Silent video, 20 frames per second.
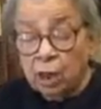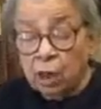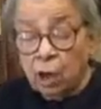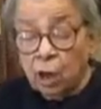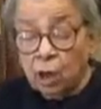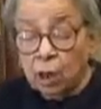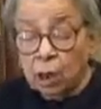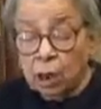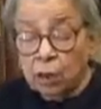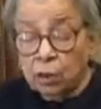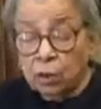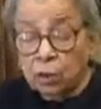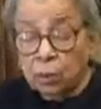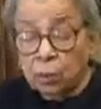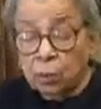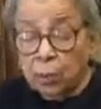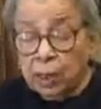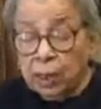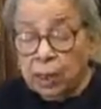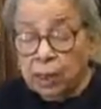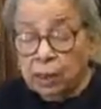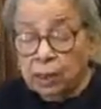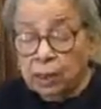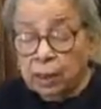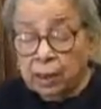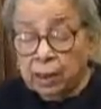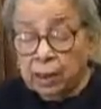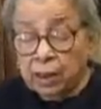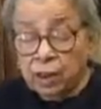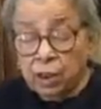in order to bring
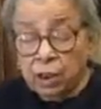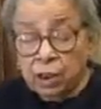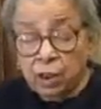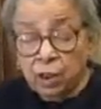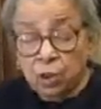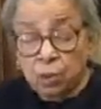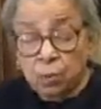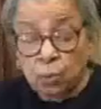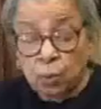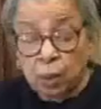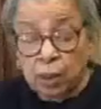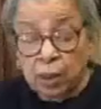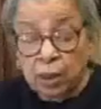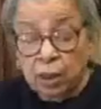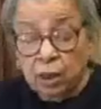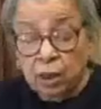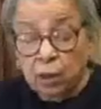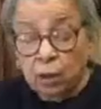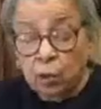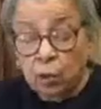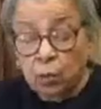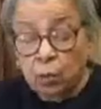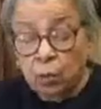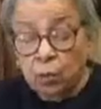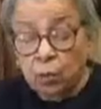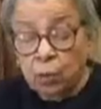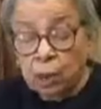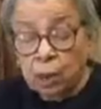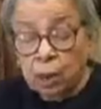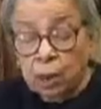the nation's brain
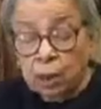home,